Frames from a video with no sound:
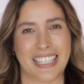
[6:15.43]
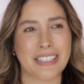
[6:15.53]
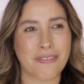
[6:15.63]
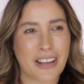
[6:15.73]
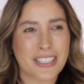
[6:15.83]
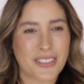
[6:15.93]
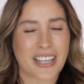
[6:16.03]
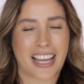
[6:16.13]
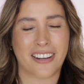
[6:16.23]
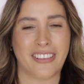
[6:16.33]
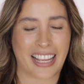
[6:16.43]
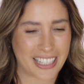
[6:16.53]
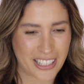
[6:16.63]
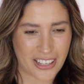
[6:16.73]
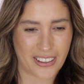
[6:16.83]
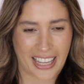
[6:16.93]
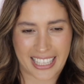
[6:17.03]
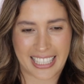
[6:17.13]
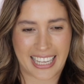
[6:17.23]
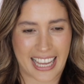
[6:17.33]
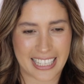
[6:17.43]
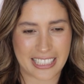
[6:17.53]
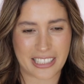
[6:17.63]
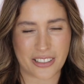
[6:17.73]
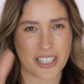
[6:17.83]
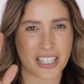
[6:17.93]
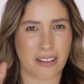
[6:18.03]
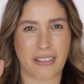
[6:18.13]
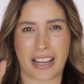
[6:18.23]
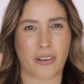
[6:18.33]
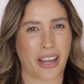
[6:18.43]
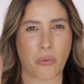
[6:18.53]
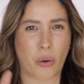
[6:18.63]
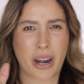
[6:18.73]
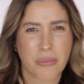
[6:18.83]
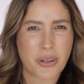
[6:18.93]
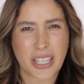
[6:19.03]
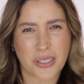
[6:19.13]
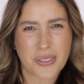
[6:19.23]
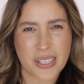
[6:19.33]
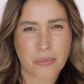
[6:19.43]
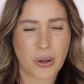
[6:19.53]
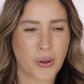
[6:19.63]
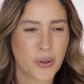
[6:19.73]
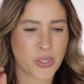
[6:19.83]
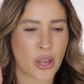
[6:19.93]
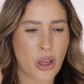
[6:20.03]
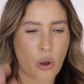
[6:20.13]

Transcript: It's fun to kind of like, you know, like get yourself like, okay, what I'm gonna use the most,